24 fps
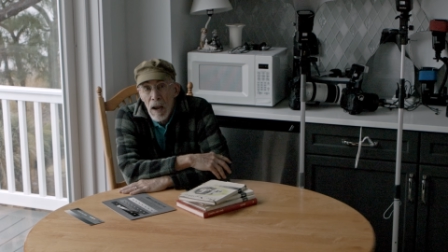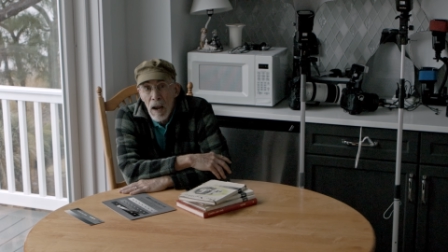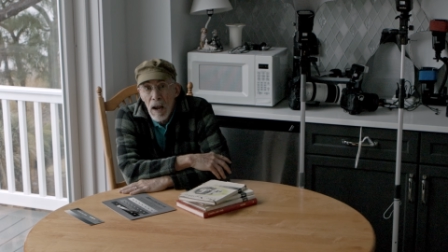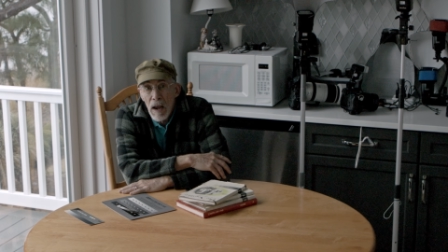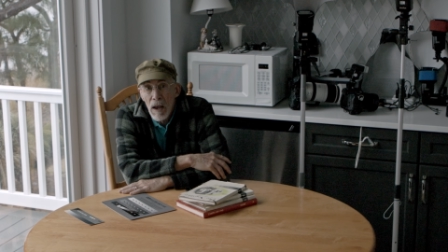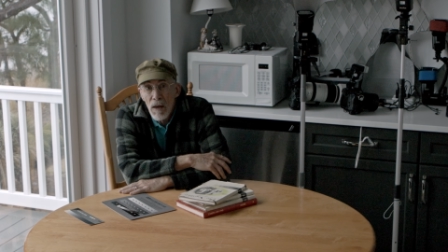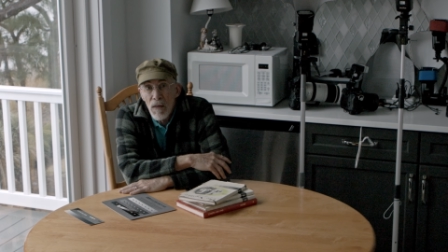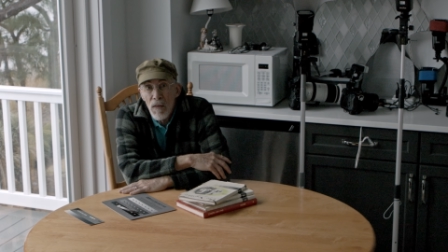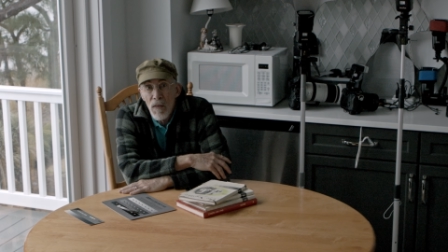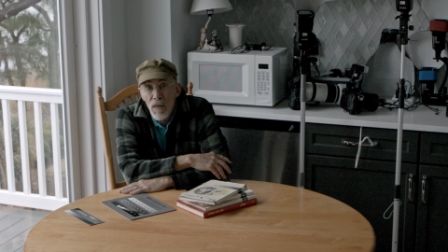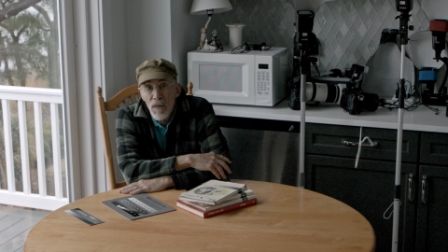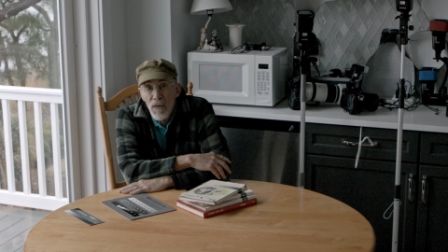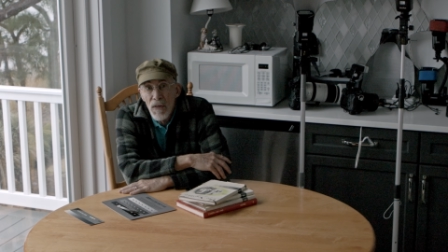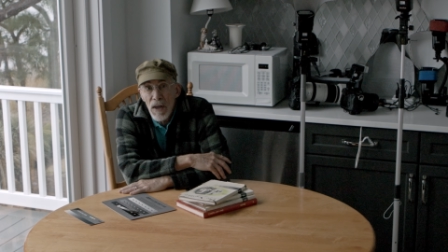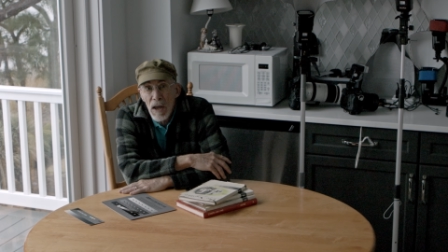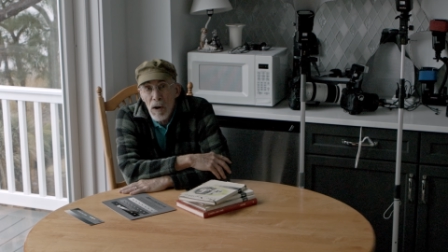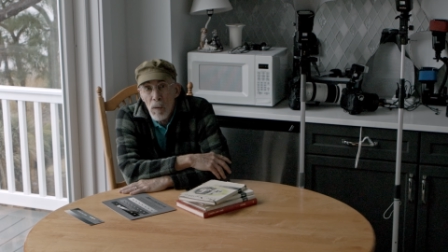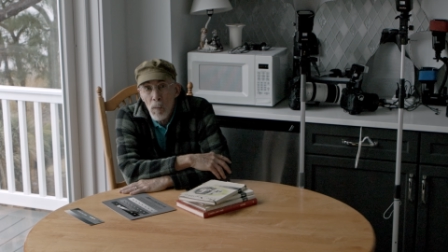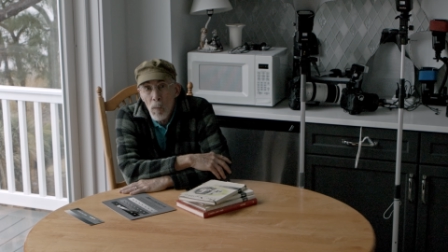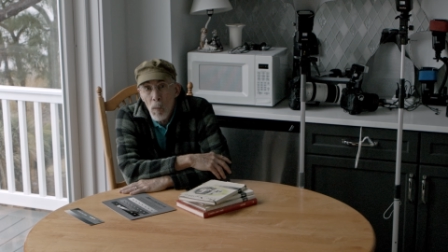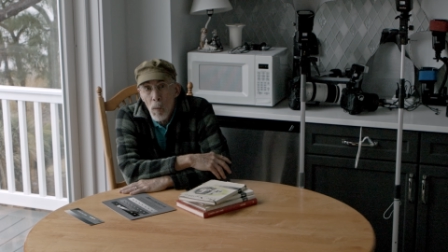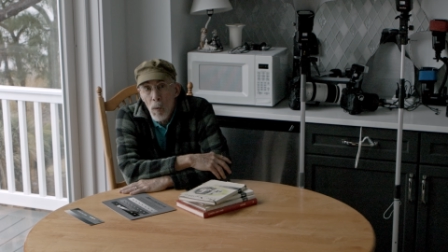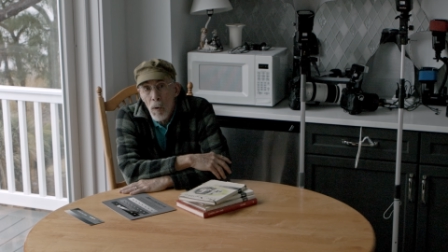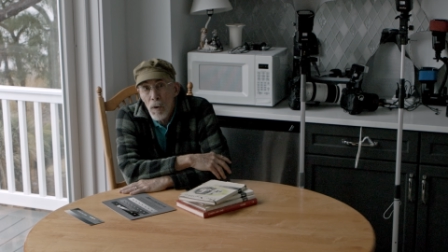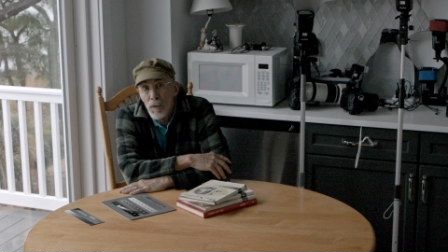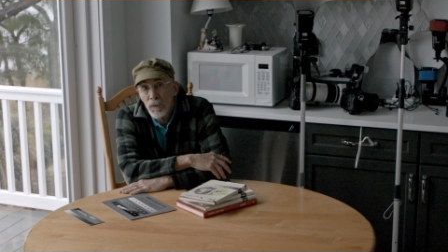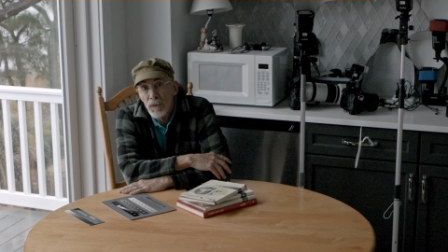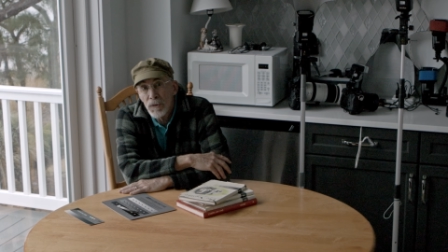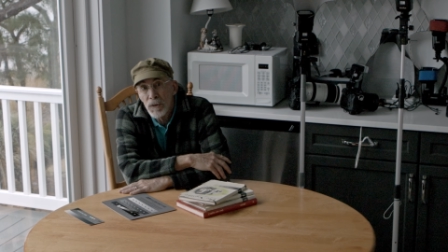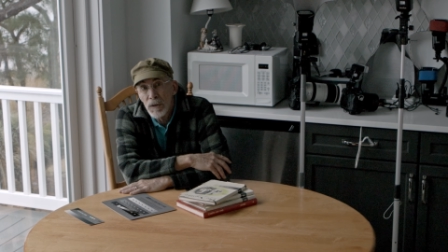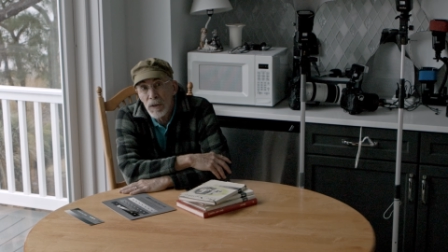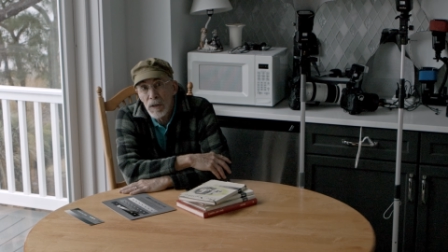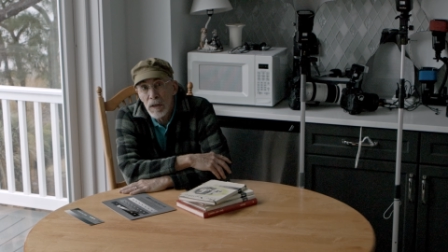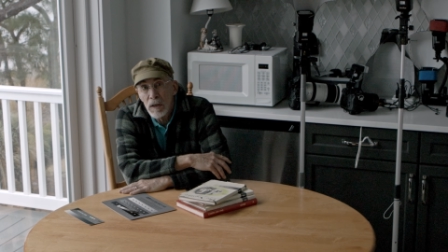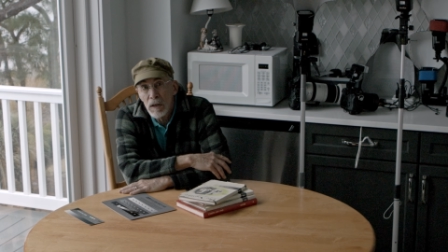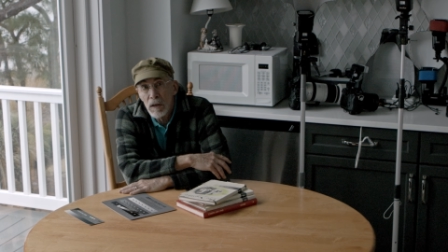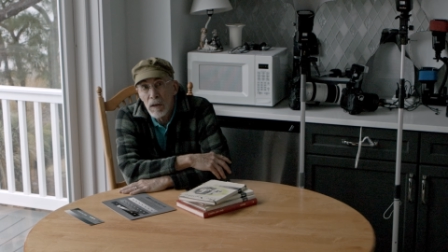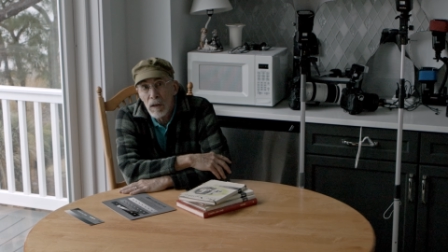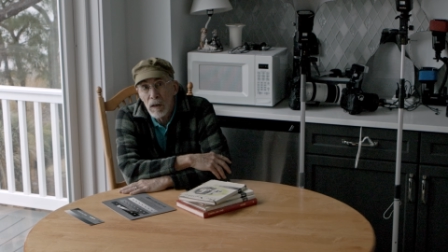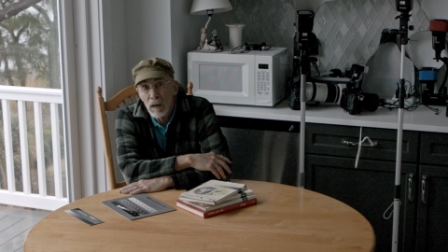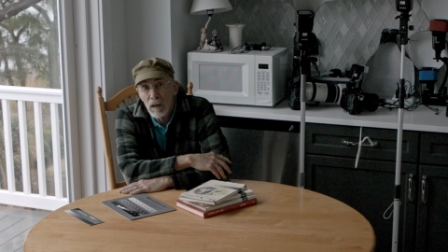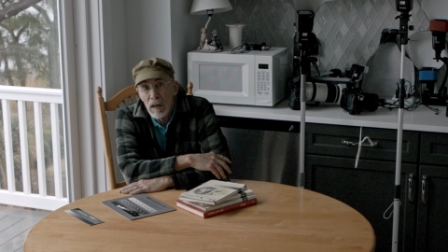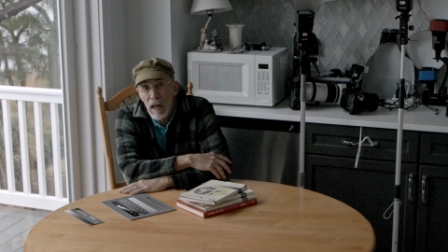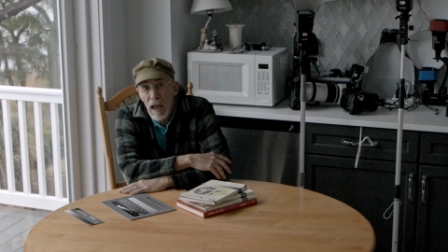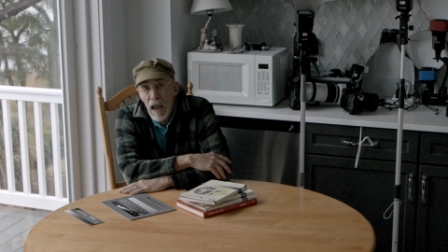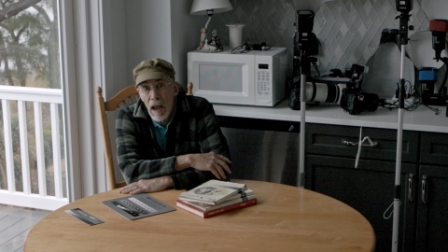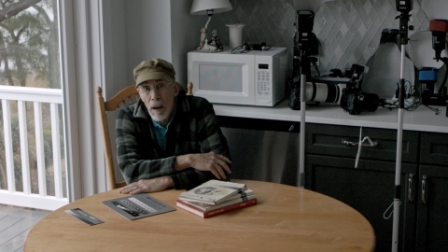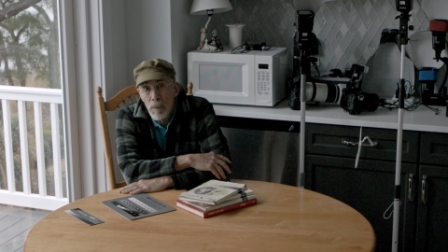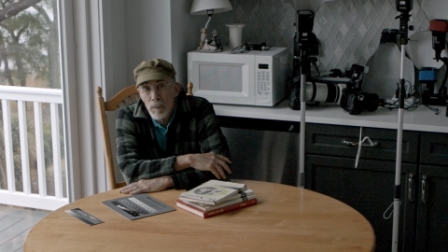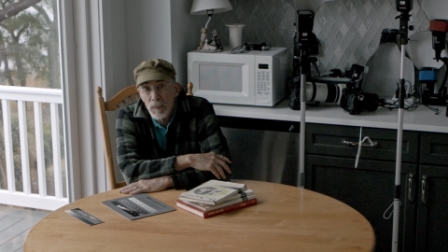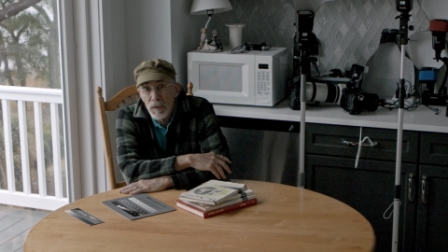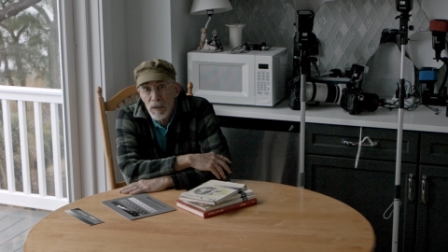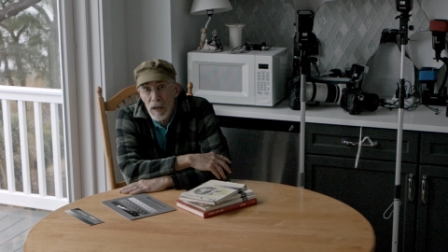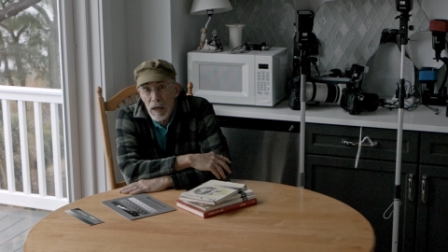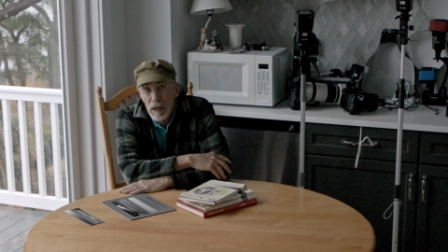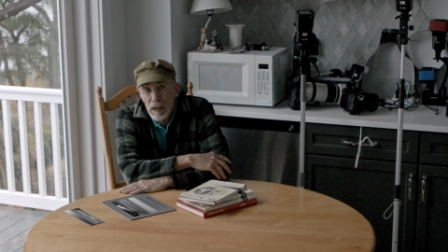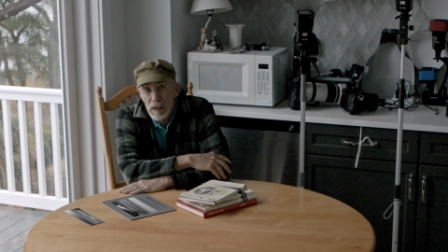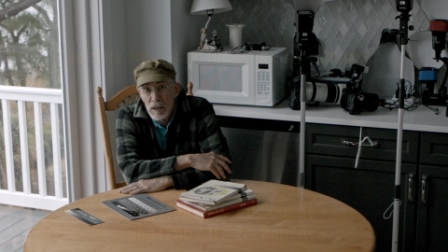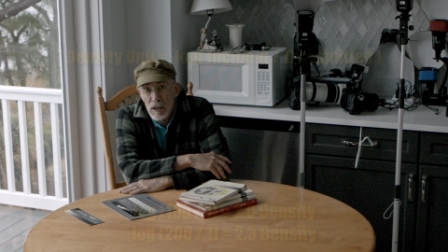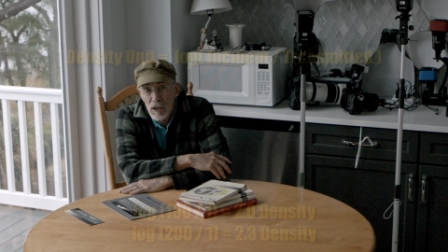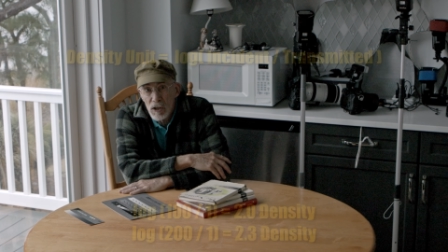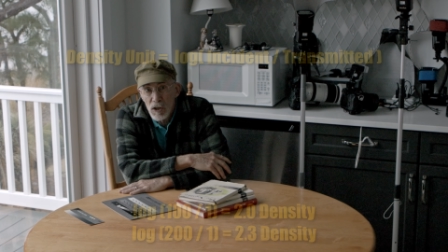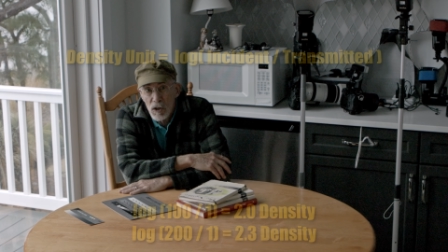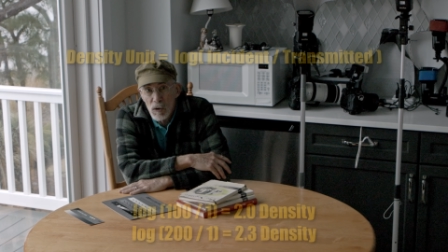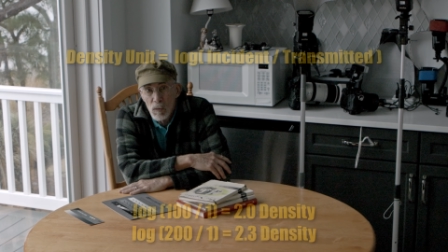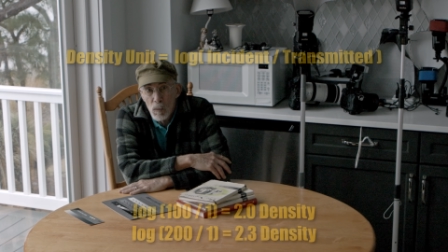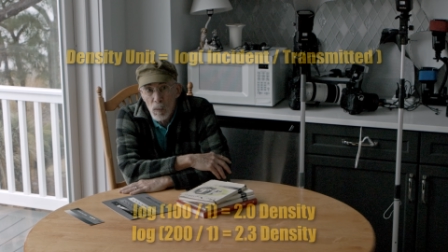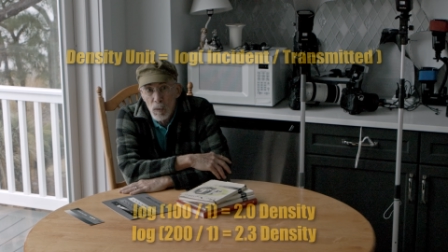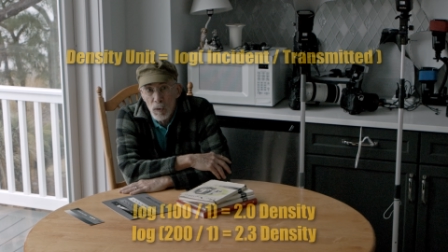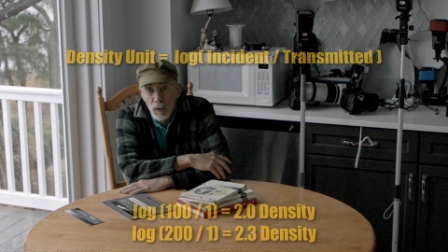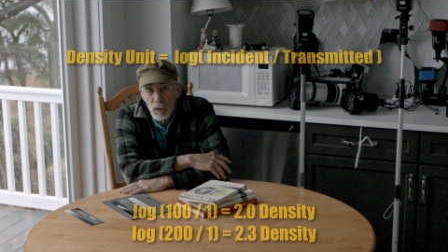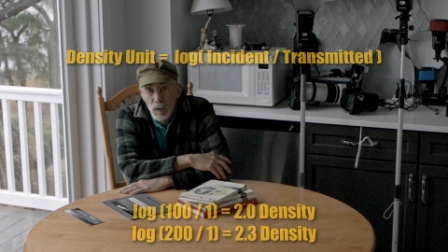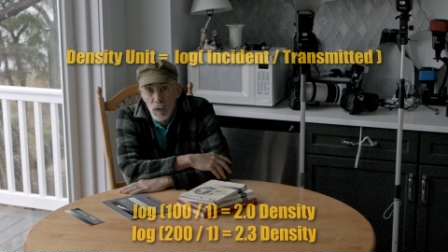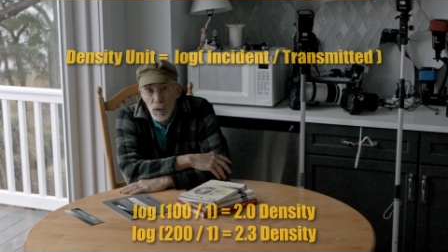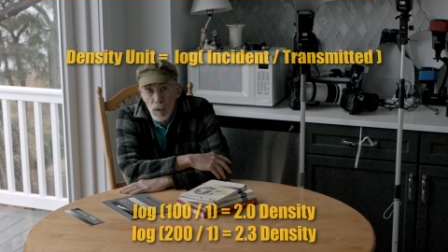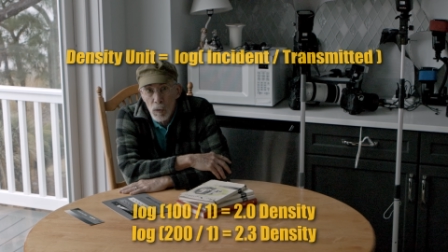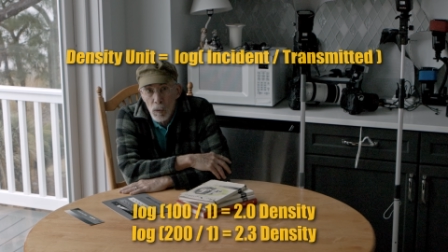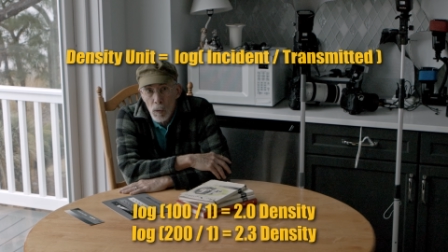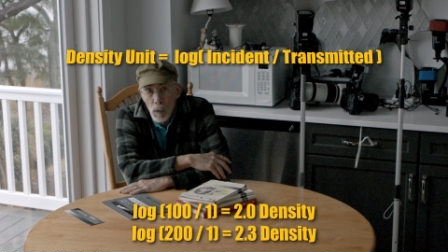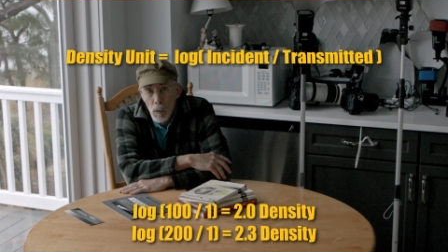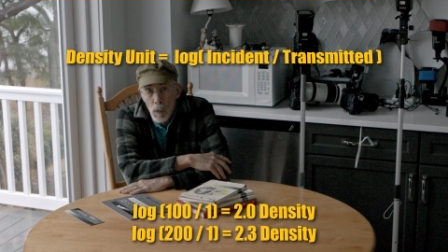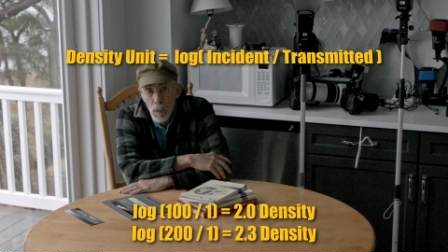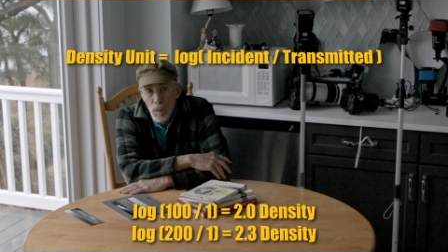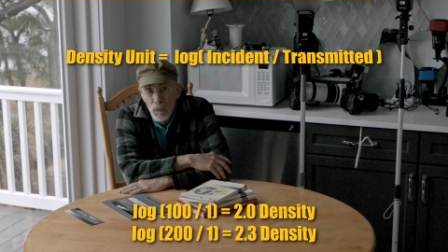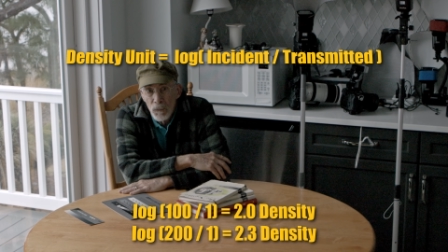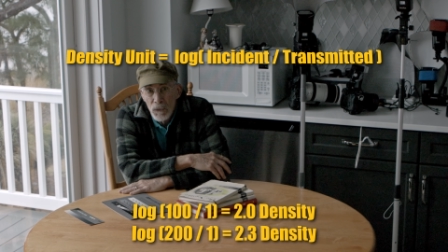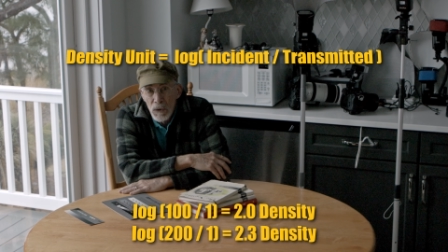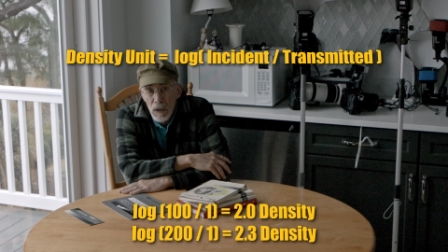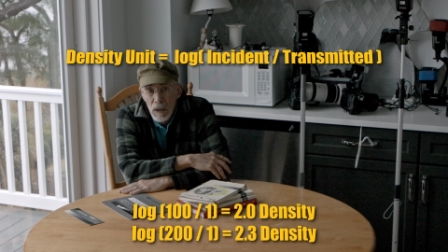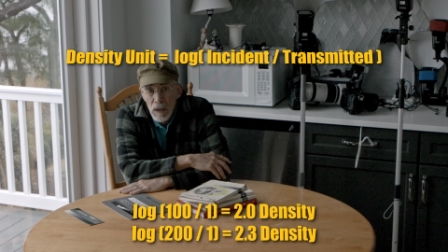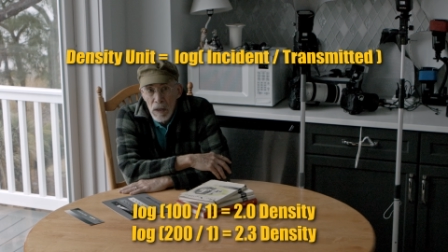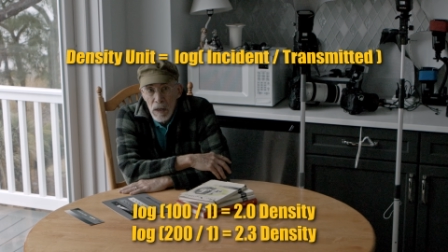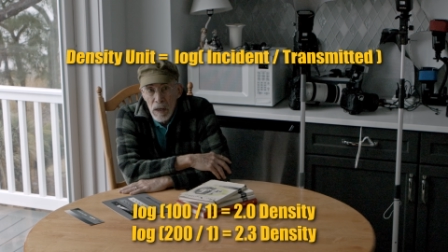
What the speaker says: and then what the lab technician would do